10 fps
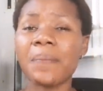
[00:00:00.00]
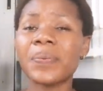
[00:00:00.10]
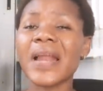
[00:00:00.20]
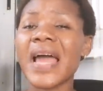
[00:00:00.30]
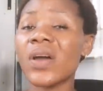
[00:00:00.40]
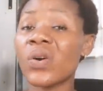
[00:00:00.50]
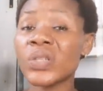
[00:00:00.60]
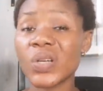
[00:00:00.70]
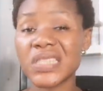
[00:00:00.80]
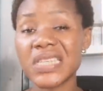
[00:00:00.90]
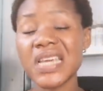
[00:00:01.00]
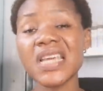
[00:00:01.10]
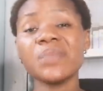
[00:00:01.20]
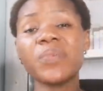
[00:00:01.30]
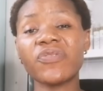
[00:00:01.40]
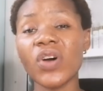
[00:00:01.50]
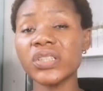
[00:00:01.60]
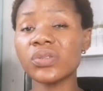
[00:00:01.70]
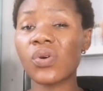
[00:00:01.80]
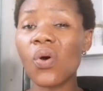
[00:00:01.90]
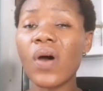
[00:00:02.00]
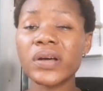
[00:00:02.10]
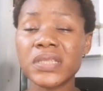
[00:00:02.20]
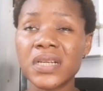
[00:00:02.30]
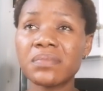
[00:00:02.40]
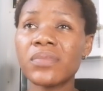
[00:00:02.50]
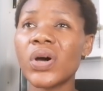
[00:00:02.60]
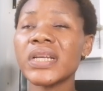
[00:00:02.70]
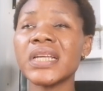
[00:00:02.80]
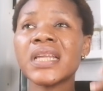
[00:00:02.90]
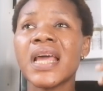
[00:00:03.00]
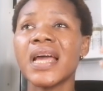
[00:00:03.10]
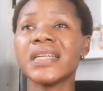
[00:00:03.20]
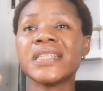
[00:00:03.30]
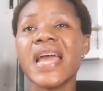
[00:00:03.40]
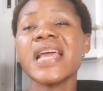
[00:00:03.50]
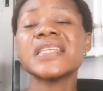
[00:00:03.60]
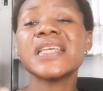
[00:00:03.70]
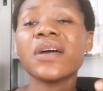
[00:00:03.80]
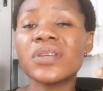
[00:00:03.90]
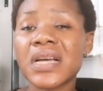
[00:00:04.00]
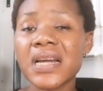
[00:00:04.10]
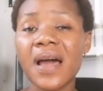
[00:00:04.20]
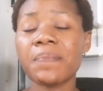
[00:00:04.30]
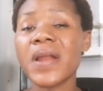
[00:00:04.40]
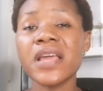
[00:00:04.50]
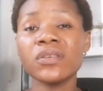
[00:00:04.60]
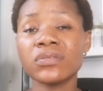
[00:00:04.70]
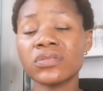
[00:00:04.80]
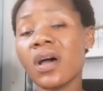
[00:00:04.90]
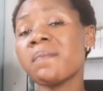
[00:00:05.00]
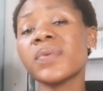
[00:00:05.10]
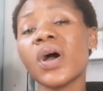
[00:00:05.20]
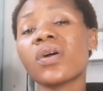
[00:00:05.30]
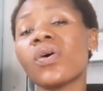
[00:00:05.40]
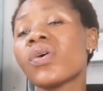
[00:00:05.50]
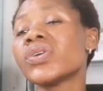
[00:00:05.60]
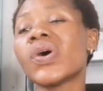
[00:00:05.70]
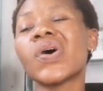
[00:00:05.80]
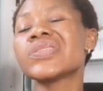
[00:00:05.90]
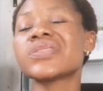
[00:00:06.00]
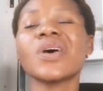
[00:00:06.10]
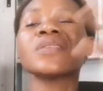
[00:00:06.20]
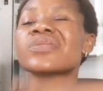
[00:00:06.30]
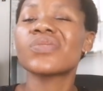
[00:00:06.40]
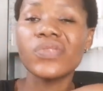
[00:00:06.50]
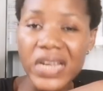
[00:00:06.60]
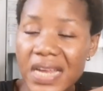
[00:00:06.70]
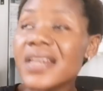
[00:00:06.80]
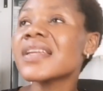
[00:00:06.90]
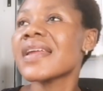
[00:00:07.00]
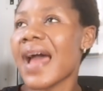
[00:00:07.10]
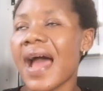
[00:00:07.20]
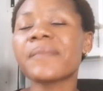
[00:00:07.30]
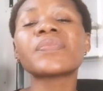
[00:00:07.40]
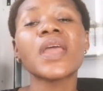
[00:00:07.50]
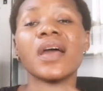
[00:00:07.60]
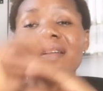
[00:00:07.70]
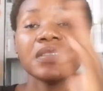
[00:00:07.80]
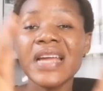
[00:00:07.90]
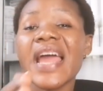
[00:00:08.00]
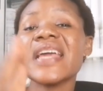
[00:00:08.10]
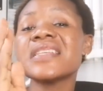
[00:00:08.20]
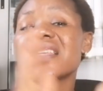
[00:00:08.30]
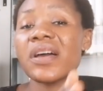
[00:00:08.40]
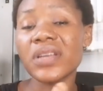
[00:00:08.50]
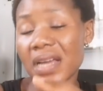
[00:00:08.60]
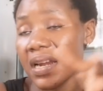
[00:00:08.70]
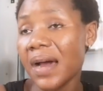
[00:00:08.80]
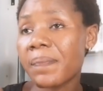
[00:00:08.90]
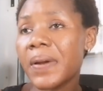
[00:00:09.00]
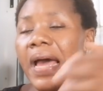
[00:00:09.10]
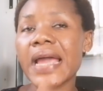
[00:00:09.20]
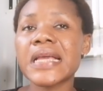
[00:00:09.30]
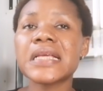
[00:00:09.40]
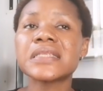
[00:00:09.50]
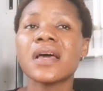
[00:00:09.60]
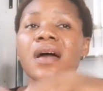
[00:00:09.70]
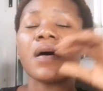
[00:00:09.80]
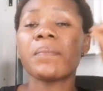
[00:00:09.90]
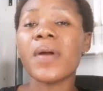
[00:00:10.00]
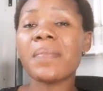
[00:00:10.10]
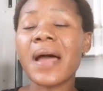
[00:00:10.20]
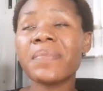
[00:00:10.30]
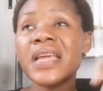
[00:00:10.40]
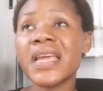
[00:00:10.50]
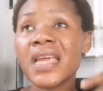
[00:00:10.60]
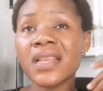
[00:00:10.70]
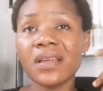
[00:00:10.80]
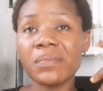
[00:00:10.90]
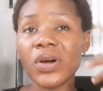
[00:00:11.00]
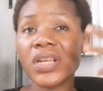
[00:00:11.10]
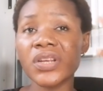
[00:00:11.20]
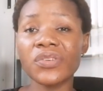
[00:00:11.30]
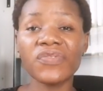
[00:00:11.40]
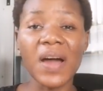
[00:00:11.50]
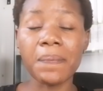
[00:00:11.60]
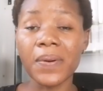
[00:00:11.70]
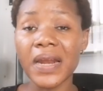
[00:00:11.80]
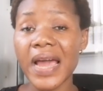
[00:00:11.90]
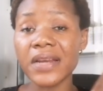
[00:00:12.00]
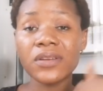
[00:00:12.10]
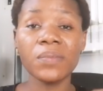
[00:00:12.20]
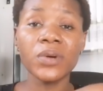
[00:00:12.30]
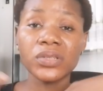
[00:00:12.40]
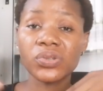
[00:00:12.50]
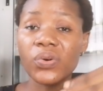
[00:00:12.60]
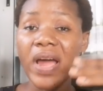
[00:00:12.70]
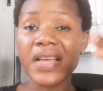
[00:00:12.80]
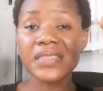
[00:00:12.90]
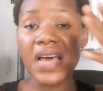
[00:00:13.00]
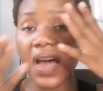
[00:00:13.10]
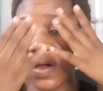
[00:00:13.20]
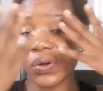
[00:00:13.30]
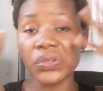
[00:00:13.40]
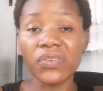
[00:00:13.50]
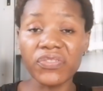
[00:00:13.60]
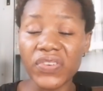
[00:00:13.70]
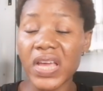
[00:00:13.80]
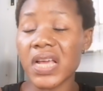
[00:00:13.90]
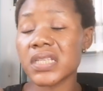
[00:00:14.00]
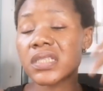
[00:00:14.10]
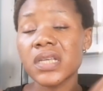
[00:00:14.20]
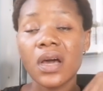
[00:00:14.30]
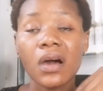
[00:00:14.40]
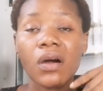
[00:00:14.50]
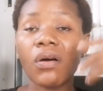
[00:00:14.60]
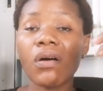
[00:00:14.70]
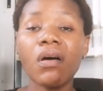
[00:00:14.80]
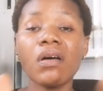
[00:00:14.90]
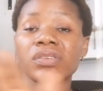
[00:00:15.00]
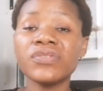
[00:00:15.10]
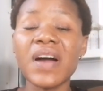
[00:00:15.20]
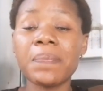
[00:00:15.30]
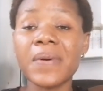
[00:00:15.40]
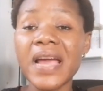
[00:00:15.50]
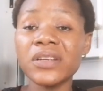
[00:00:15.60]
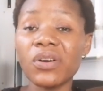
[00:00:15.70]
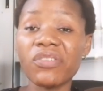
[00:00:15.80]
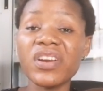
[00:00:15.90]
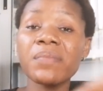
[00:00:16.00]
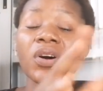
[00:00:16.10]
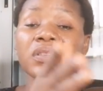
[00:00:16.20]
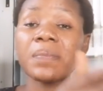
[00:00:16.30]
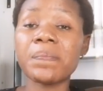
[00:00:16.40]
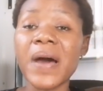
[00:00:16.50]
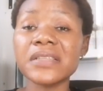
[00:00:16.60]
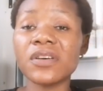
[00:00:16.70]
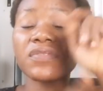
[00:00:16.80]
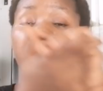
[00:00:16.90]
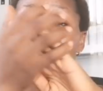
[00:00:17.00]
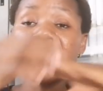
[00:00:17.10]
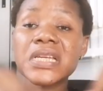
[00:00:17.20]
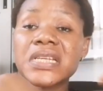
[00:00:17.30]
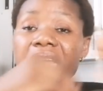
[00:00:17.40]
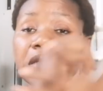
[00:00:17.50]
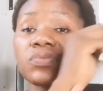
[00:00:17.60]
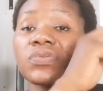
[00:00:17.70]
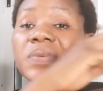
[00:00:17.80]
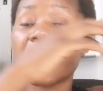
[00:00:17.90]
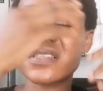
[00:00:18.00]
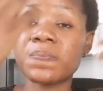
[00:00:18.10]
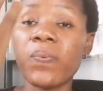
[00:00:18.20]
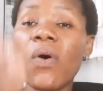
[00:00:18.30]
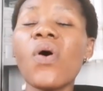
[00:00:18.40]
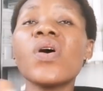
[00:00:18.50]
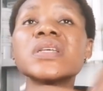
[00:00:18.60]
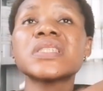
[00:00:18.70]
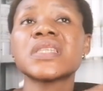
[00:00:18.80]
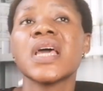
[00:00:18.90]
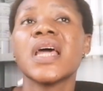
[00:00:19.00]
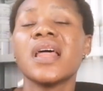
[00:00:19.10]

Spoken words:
Apply on your skin before you go out in the morning. Here is how you can apply your sunblock or your sunscreen. Yeah, here is how you can apply it. Probably in the morning, you've applied your moisturizer on your face, or you've applied your cream on the part of the body that will be exposed.